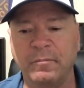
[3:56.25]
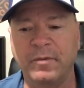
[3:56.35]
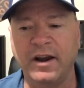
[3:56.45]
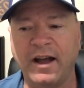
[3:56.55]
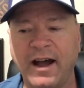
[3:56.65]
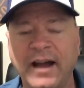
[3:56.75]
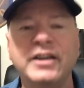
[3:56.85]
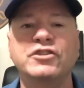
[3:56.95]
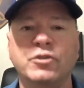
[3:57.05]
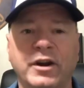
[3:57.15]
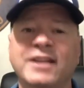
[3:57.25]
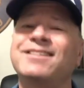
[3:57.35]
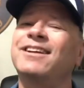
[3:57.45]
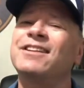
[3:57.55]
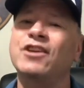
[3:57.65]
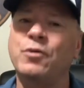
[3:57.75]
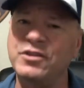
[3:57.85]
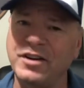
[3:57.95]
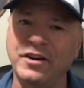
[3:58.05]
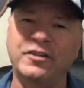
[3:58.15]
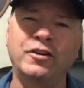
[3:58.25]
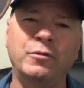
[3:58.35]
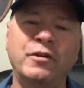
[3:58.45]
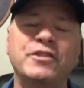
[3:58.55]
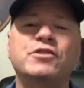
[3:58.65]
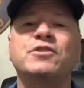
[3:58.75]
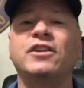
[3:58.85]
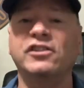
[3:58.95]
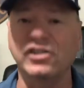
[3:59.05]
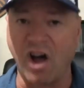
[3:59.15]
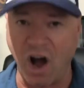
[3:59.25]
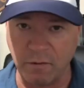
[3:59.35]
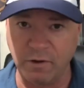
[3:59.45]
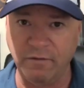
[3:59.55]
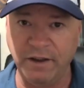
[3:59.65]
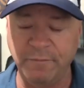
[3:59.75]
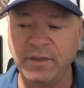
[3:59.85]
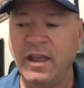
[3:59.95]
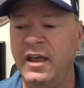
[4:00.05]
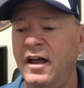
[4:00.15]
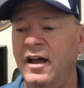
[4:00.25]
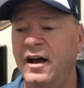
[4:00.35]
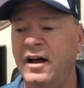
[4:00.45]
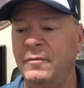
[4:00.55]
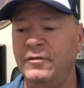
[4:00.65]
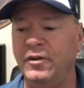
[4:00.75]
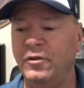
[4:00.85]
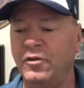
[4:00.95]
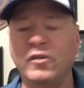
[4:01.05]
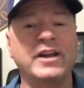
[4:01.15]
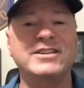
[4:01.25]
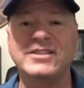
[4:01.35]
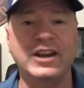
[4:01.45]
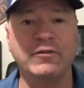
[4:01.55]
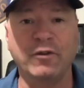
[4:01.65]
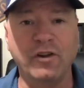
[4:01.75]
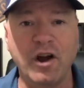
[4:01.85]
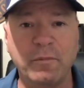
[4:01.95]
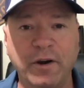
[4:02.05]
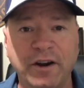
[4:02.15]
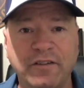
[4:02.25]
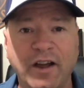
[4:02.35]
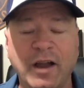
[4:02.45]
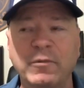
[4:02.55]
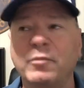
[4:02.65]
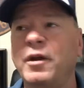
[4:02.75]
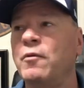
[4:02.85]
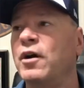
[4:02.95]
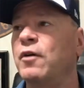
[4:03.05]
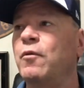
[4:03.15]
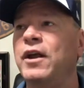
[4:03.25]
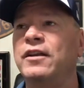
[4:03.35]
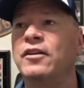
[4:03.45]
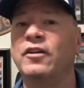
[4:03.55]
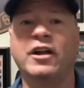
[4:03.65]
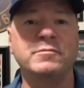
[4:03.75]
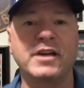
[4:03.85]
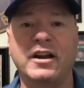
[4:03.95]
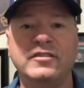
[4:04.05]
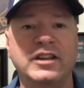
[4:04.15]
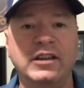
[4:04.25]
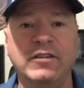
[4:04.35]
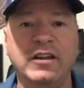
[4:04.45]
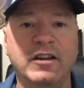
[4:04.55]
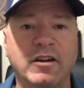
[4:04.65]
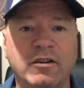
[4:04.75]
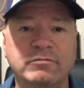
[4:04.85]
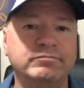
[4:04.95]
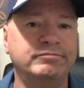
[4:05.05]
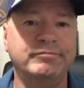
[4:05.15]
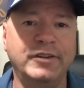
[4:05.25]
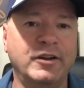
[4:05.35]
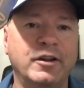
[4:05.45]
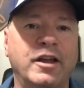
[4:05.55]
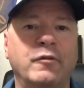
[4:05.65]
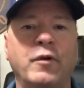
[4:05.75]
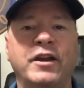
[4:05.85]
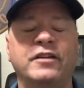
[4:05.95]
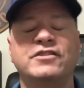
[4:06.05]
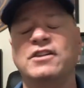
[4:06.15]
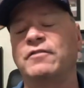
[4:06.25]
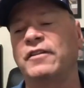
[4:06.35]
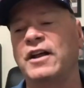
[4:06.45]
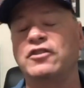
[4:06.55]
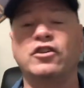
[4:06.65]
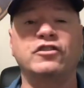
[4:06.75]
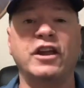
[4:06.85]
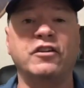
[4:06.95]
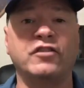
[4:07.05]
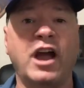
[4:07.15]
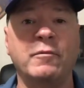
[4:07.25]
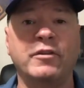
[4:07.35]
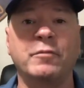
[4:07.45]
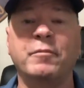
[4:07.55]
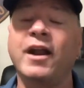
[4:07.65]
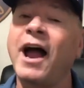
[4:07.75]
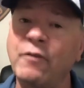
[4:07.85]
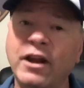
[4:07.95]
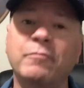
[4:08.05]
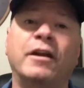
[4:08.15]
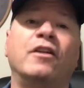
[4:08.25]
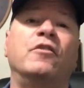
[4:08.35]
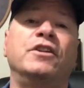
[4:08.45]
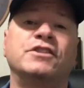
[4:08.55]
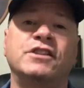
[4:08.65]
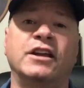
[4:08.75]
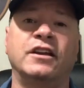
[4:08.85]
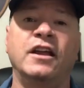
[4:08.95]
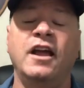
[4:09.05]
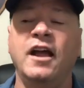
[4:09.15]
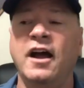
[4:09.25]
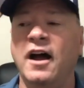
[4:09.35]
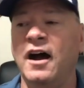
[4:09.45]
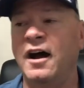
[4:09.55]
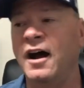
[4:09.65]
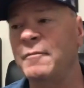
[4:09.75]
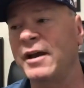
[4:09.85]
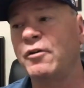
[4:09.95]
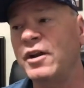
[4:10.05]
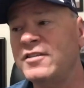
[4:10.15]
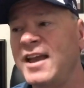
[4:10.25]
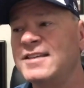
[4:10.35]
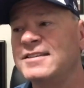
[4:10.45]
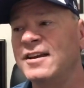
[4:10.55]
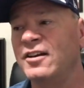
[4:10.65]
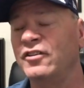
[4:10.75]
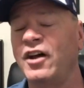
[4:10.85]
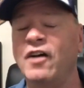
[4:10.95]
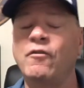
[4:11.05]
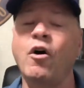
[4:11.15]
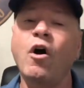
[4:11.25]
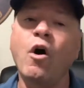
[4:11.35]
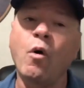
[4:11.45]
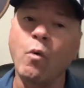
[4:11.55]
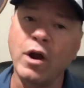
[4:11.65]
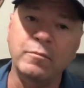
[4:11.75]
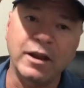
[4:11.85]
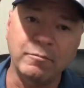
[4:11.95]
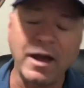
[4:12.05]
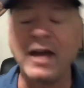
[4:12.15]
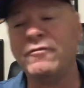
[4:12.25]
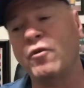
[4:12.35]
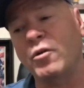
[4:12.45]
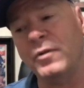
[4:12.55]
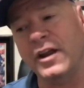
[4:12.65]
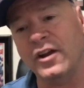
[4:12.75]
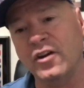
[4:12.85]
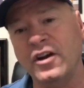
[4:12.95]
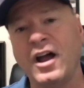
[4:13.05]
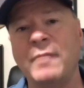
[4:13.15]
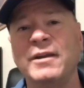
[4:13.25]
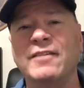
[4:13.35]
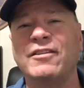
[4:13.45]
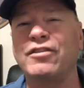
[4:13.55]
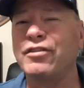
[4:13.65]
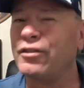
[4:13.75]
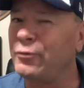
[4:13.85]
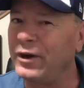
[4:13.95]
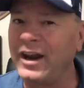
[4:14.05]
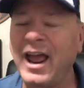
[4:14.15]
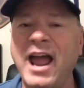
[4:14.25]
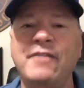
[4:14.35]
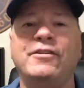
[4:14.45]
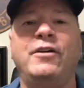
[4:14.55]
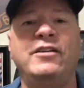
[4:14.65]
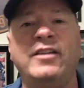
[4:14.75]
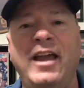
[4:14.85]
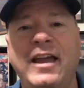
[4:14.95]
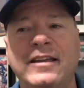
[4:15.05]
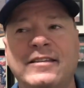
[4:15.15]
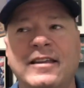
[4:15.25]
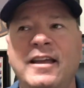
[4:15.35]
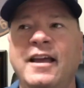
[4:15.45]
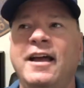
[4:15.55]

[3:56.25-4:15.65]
But I enjoyed it. It's a Quentin Tarantino movie, so it's a long movie. If you don't like sitting for a long period of time, you may want to wait till it comes out on TV. You know, you can rent it and stuff like that, so you can take your time with it. But I recommend going to see it. On my Crazy Hank scale of 1 being bad, 4 being good, I'm going to give it 3.5 Crazy Hanks.